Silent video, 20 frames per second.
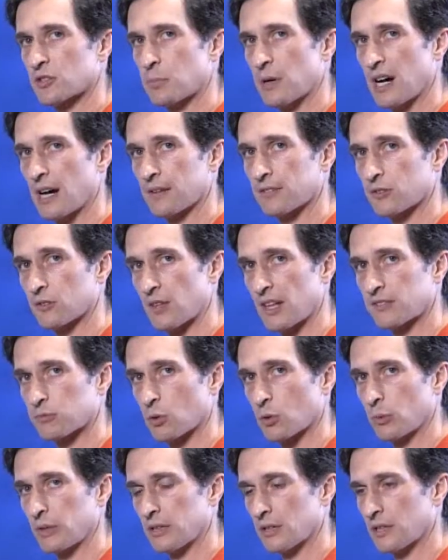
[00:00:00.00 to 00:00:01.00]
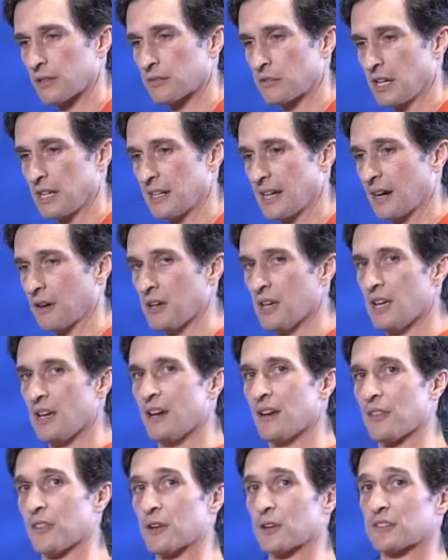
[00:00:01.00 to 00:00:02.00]
posture. That's where we live right now.
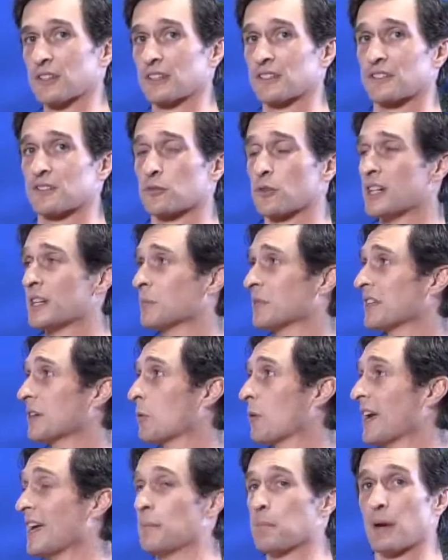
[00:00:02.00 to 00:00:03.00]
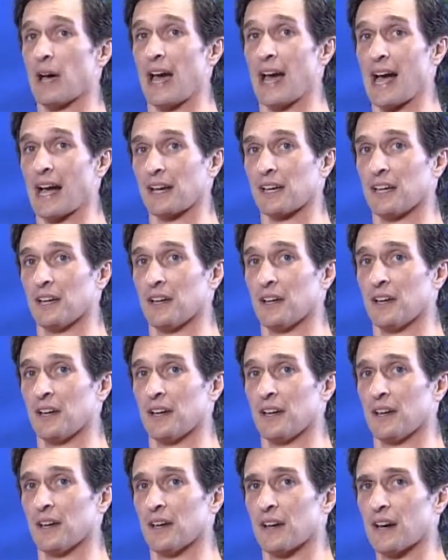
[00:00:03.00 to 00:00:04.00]
There's extremely way back,
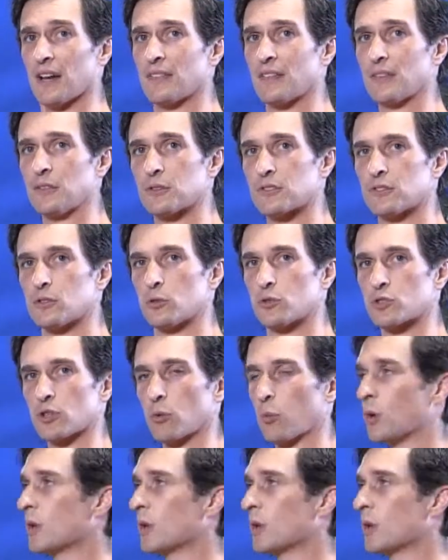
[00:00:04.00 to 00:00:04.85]
and then there's neutral.